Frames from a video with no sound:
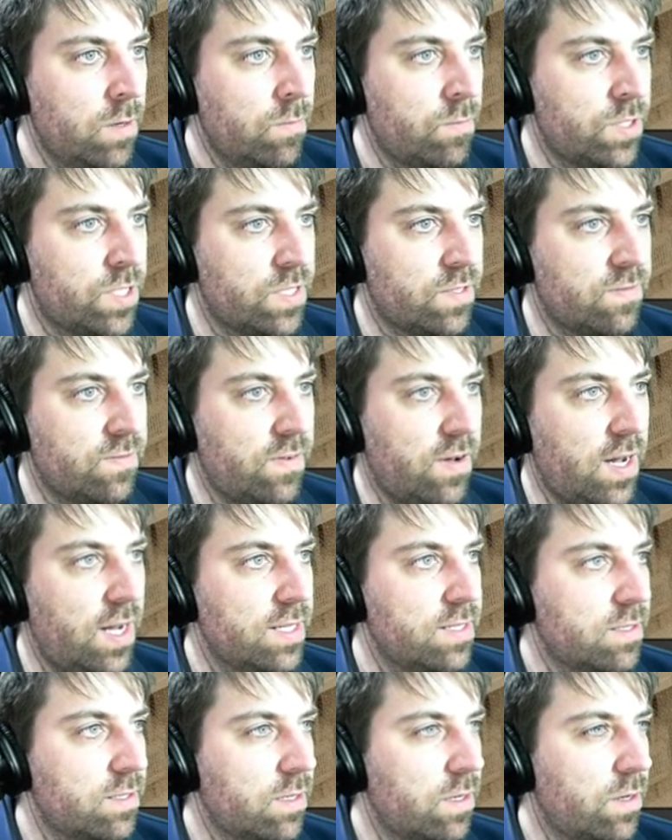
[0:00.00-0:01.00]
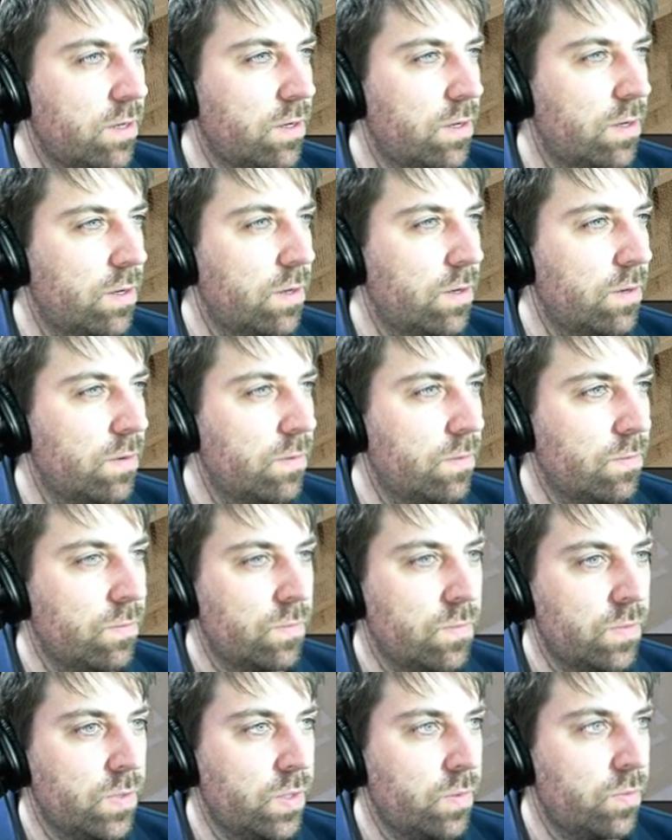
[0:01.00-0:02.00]
which is fine. So
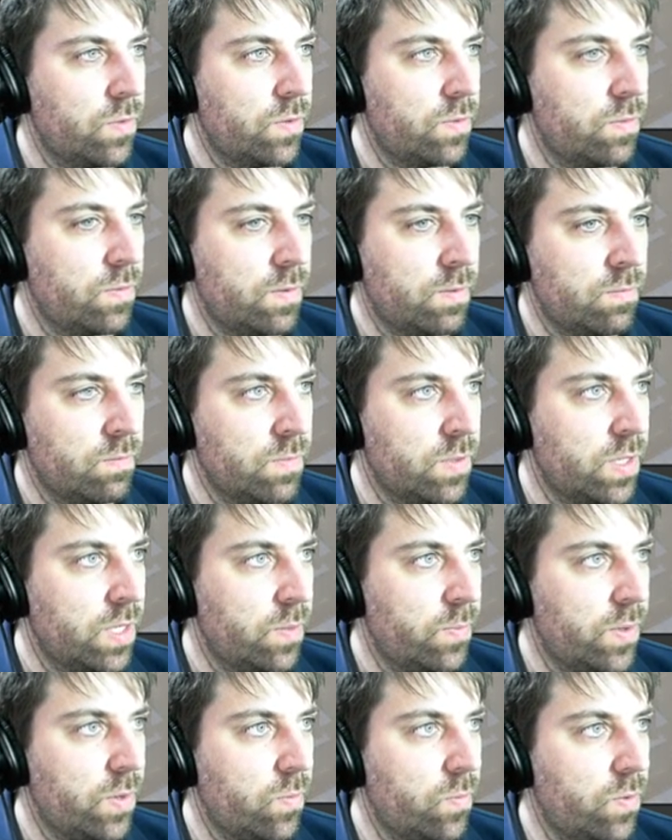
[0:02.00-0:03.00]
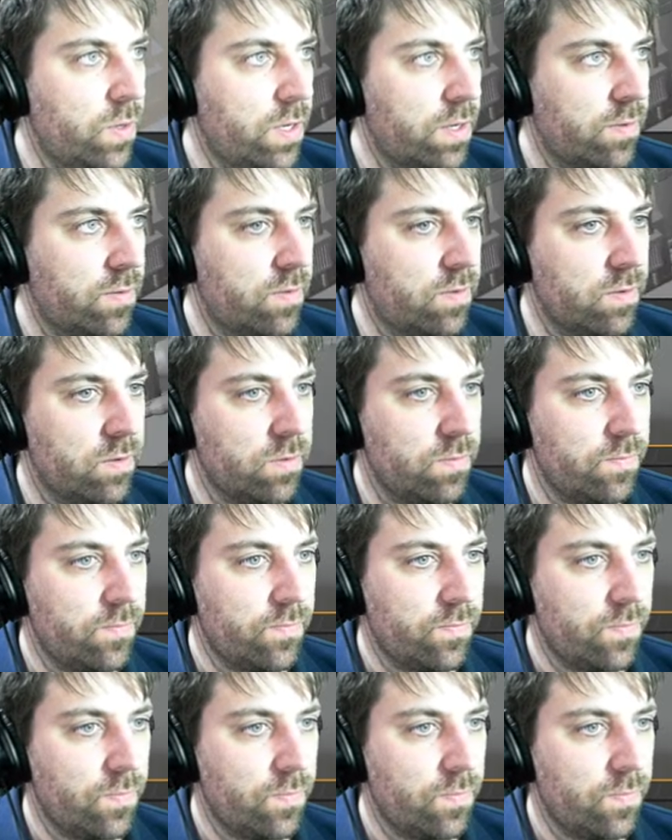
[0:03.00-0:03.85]
we will, got a bit of work to do.